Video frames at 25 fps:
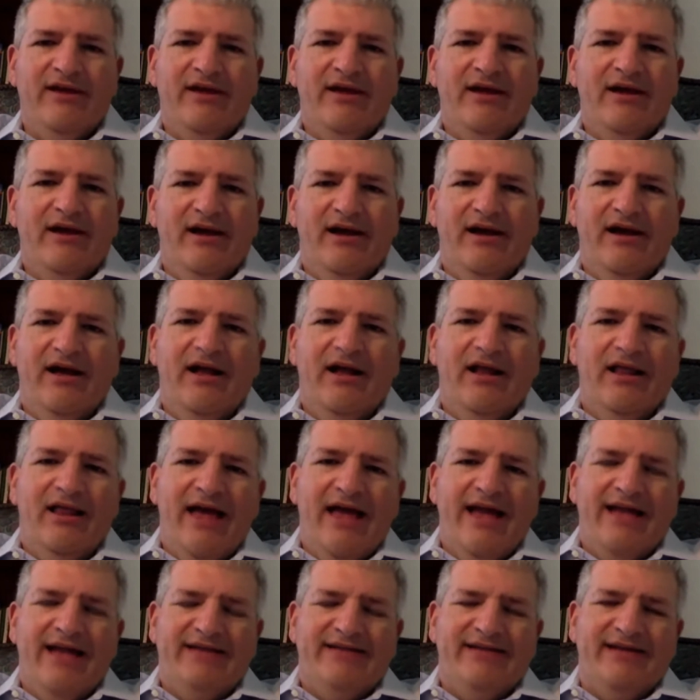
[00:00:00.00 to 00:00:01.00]
A
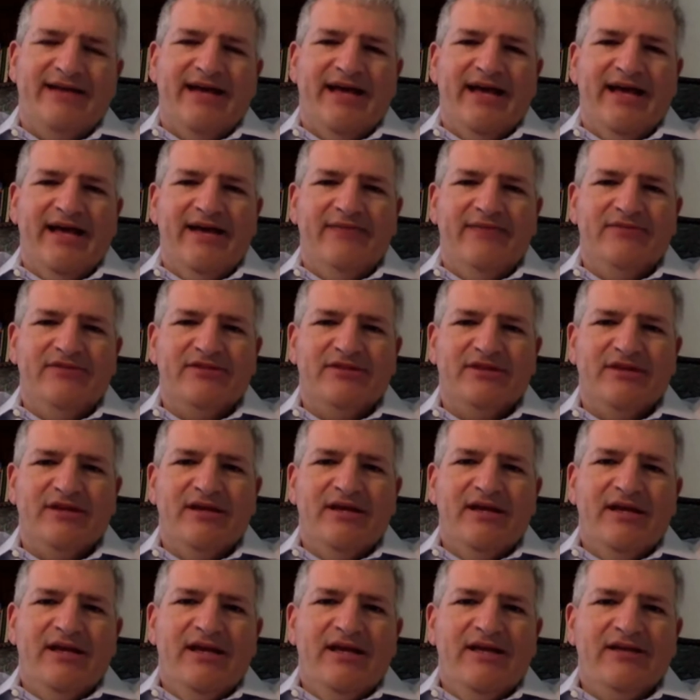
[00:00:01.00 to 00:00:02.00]
lot of times,
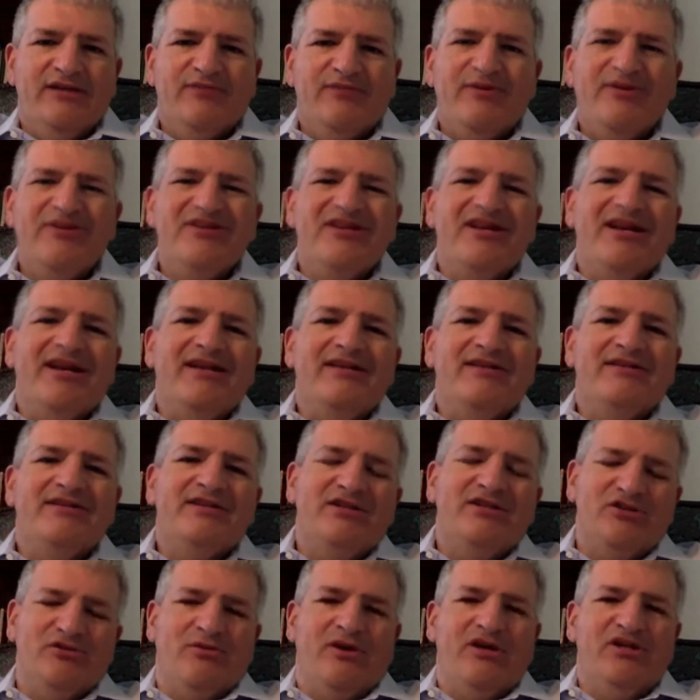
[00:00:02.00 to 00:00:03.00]
especially in a
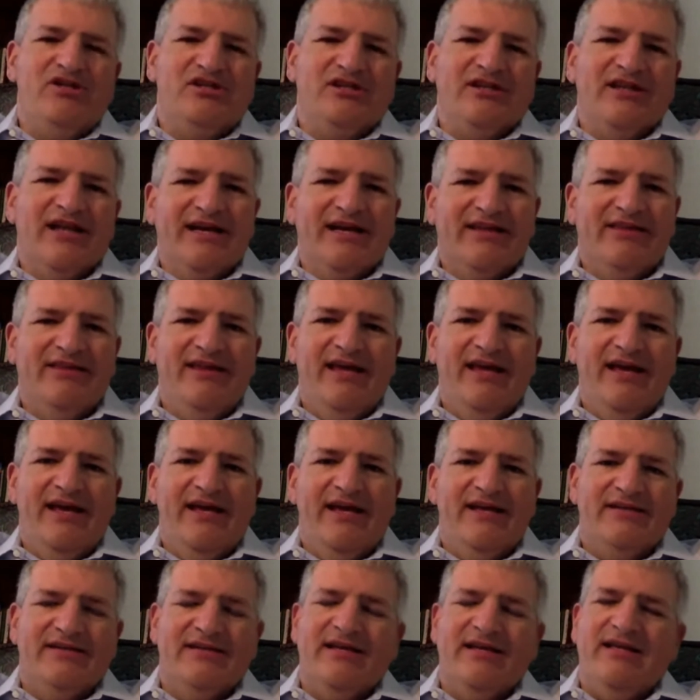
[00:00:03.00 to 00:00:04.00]
situation like
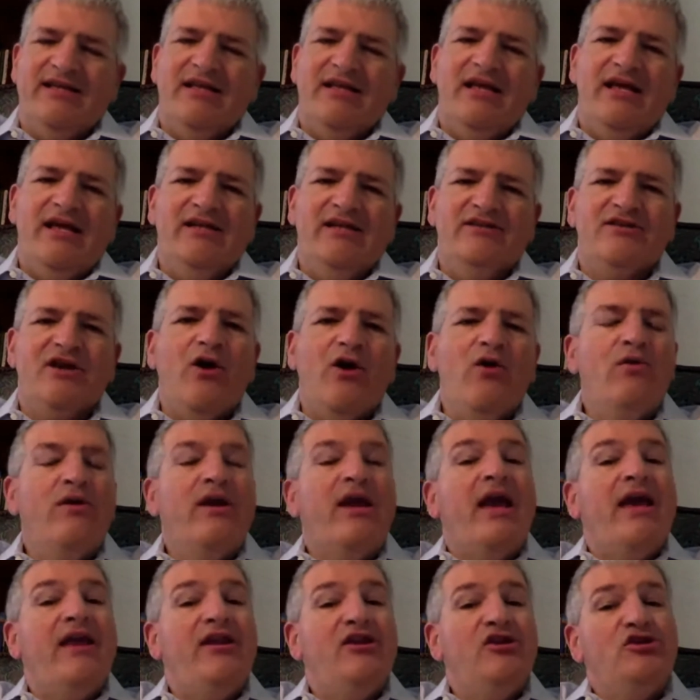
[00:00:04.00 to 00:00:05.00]
this, it's
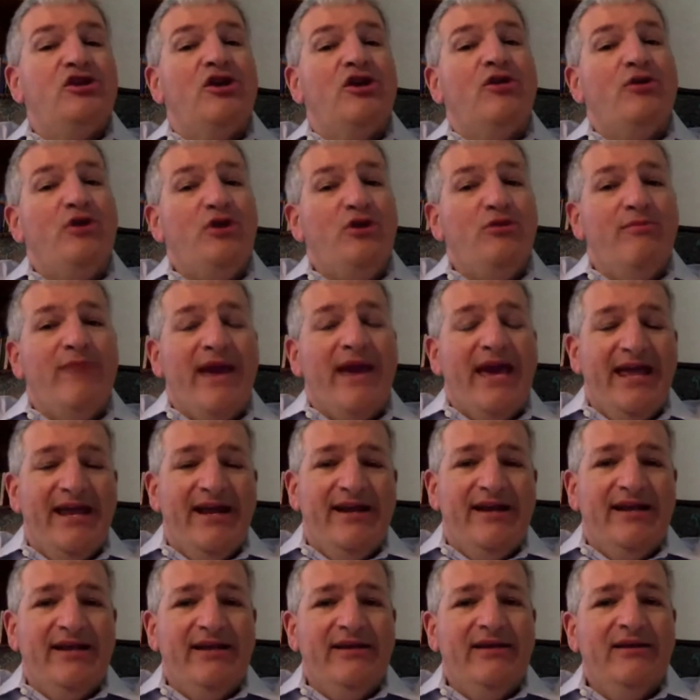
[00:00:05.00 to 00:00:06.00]
okay to show
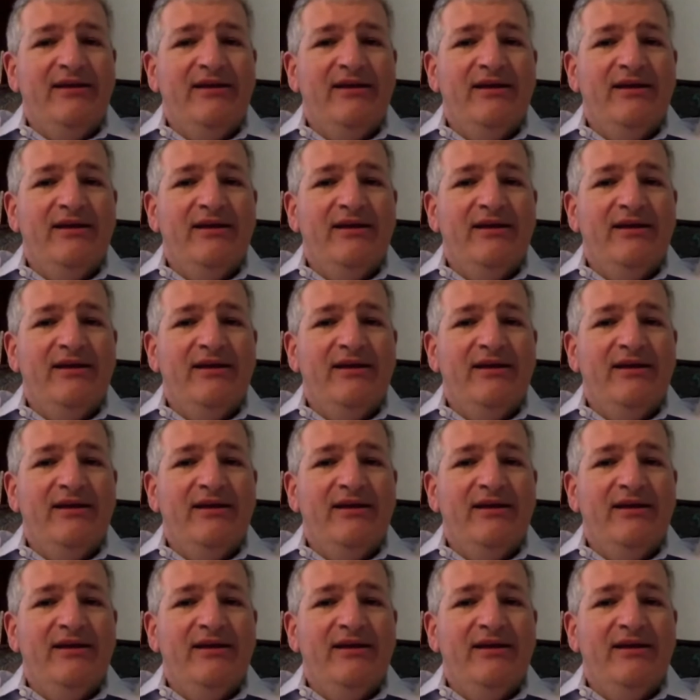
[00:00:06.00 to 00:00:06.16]
humanity.